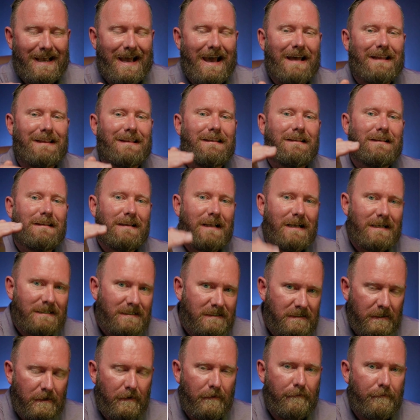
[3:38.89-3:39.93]
had less
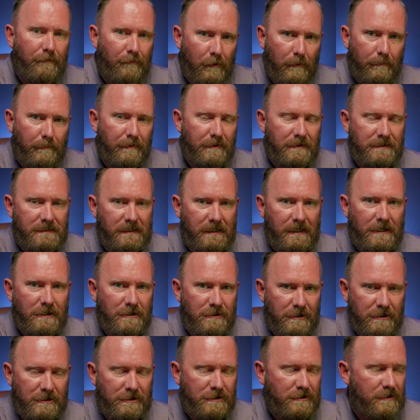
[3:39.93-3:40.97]
than a 4%
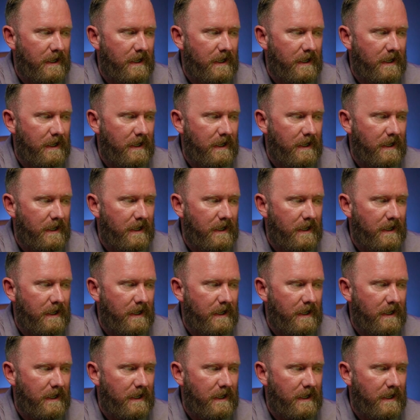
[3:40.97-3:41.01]
interest